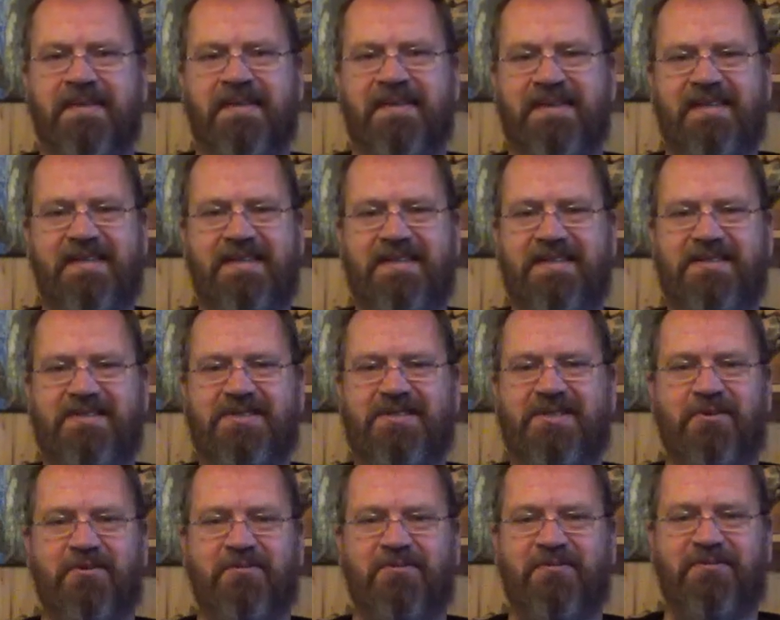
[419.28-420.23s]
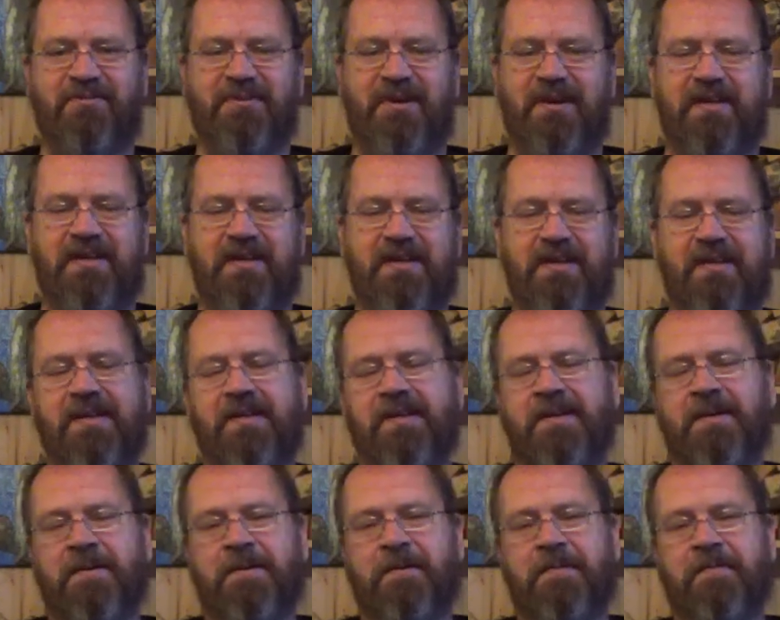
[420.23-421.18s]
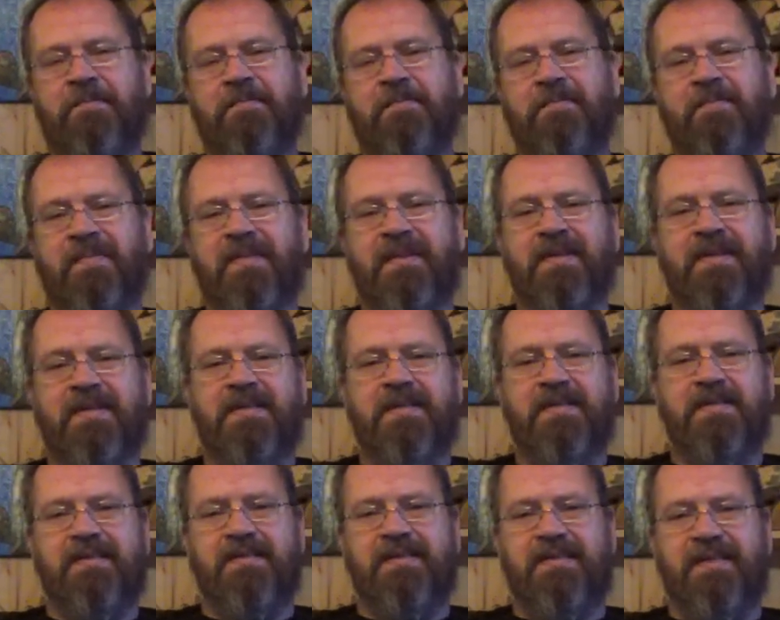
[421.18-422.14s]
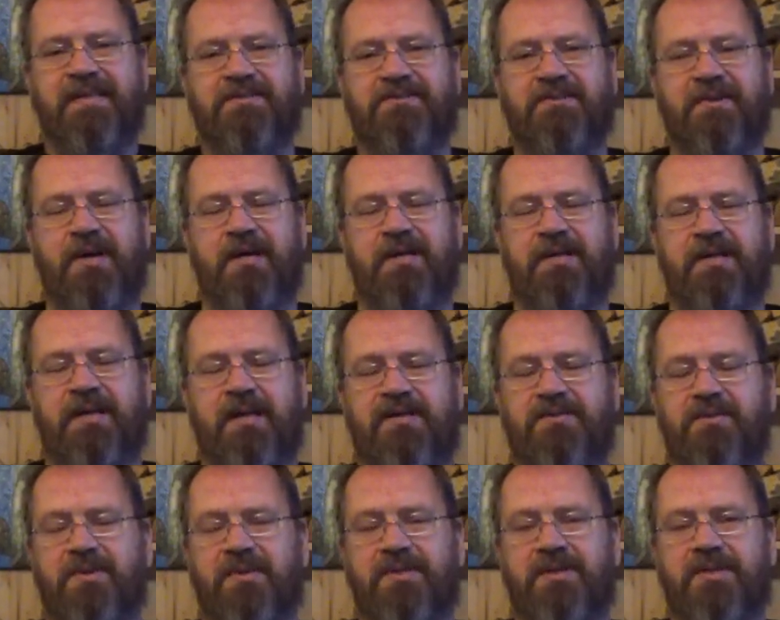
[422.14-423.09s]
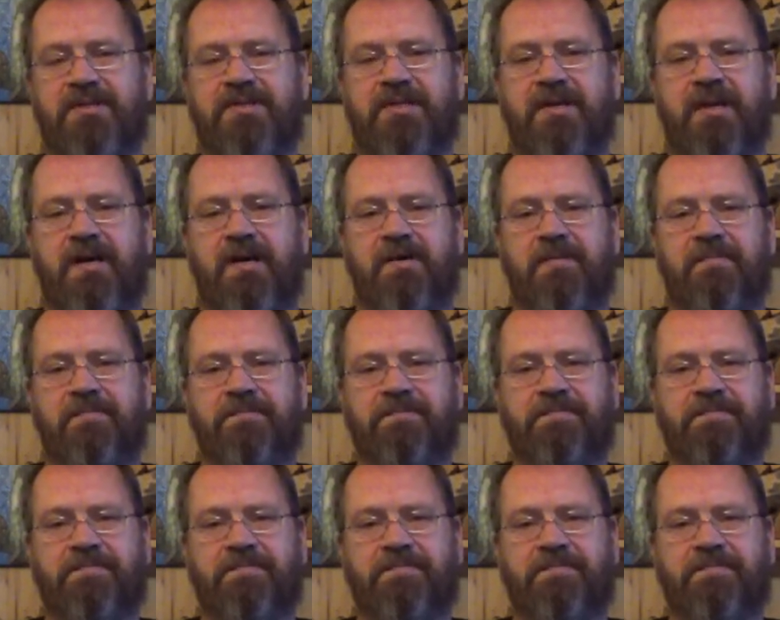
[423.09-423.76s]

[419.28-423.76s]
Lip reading: This is so funny. That's right, that's what they say.